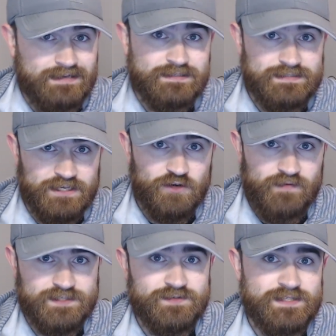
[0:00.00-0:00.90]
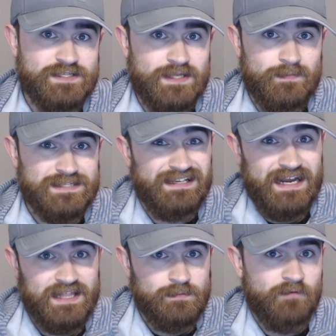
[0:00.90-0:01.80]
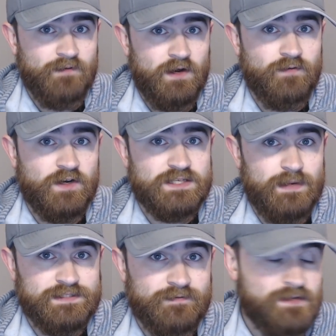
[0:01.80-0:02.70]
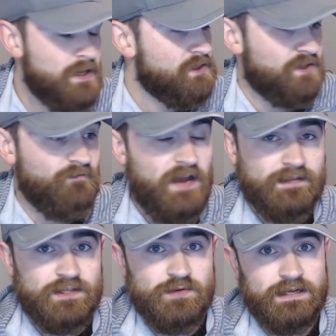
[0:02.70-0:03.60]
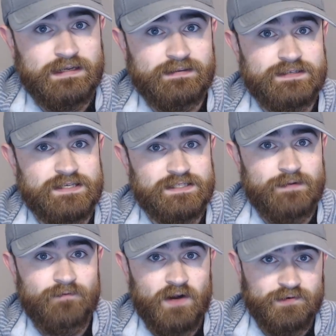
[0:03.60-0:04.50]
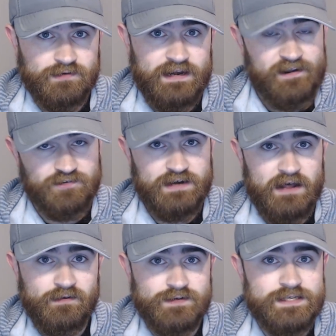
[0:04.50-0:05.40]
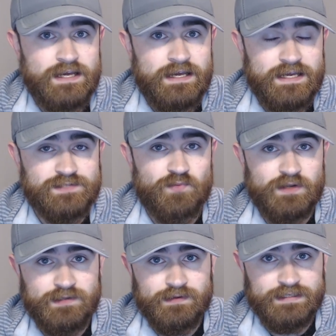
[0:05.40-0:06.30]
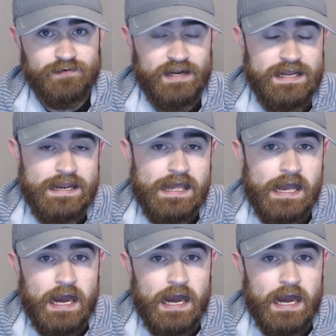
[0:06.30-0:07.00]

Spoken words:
single vessel systems, a lot of them are very, very expensive. So the fact that you can get this system for under $900 is really, really great.